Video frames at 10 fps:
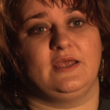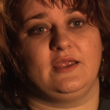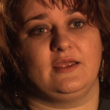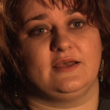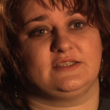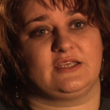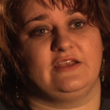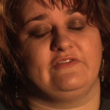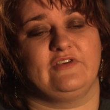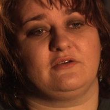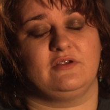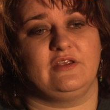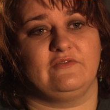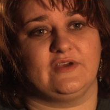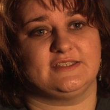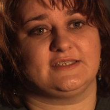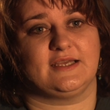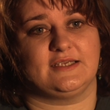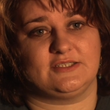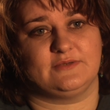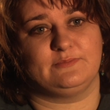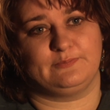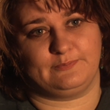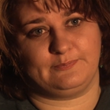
me as a key figure in the investigation.